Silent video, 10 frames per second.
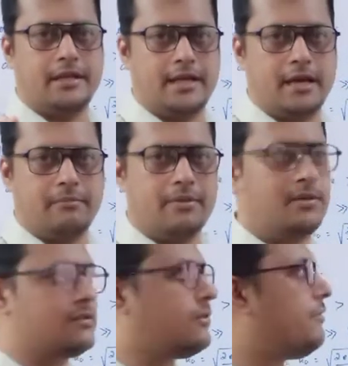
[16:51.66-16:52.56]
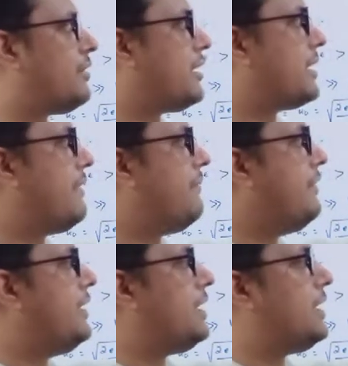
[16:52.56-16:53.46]
gap. So for a
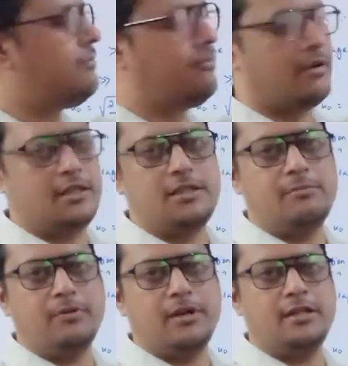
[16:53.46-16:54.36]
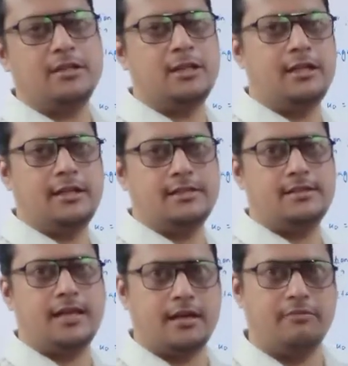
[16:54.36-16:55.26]
cavity gap, what is the potential? It is the
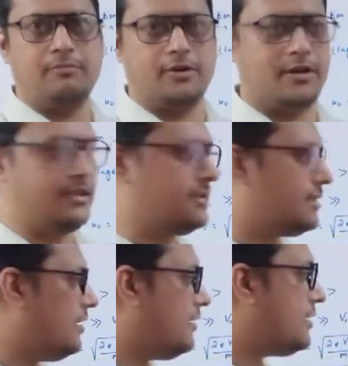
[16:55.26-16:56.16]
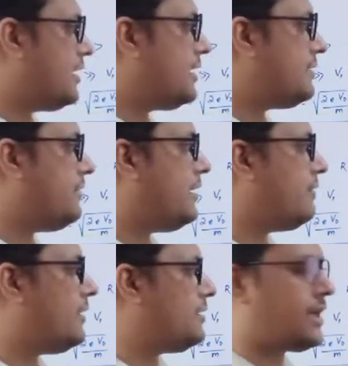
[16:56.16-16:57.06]
RF potential, that is
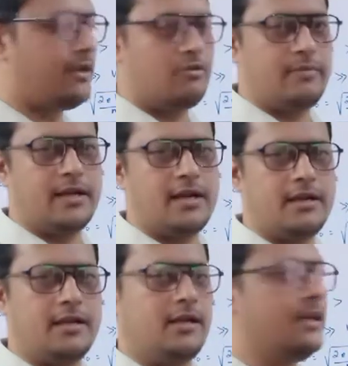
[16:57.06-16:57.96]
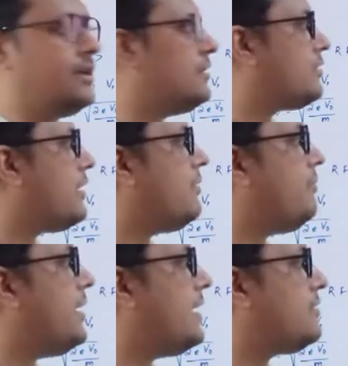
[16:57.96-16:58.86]
V1 sin omega t. So in
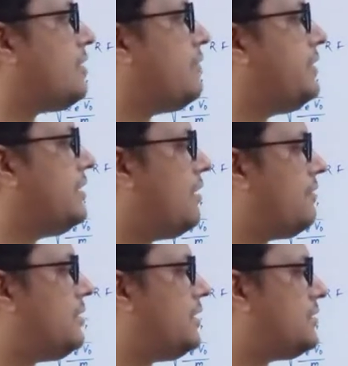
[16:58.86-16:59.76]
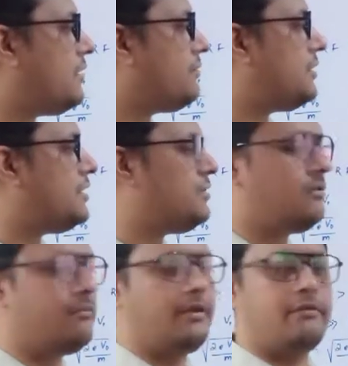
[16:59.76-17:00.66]
place of V of t,
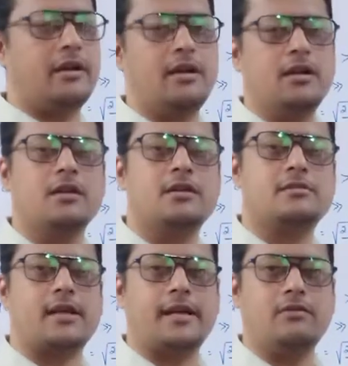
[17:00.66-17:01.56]
substitute V1 sin